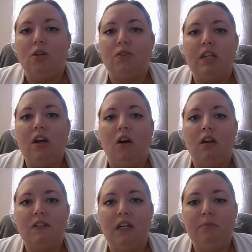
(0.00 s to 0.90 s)
So, the
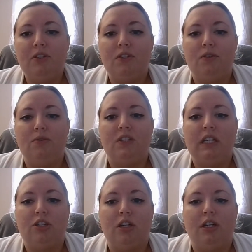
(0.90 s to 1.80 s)
Alzheimer's
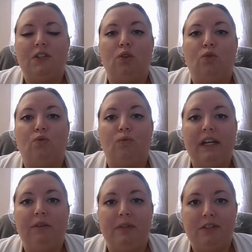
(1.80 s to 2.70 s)
Association is a
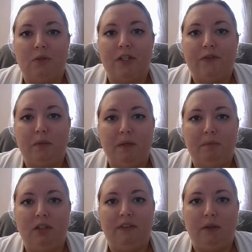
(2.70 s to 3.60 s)
great resource for
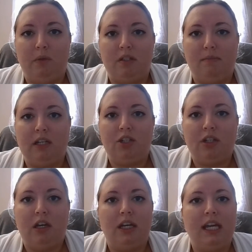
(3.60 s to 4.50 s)
people living with
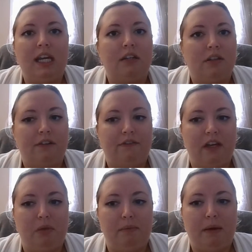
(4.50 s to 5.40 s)
dementia and their
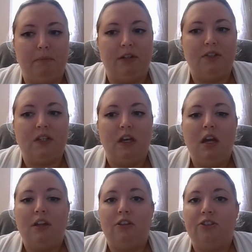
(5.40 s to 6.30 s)
family members.
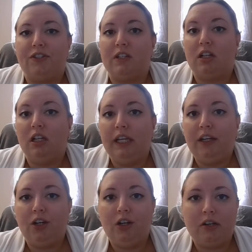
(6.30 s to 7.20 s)
They're just a
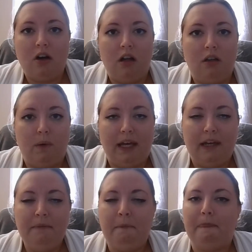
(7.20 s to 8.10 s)
click or a call
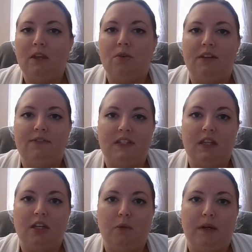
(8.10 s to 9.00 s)
away. You can
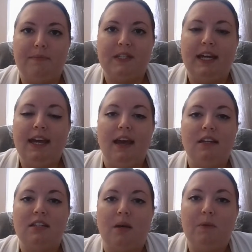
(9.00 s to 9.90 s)
visit their website
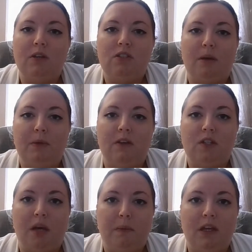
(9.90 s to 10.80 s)
at
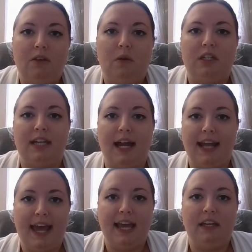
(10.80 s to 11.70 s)

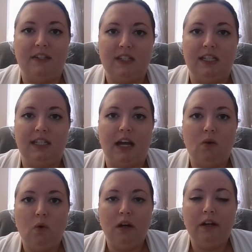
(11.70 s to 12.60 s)

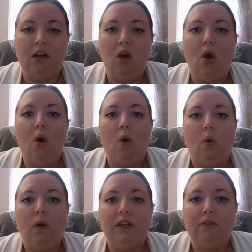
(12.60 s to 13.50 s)
www.alz.org
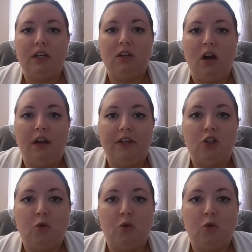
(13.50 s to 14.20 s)
or you can call their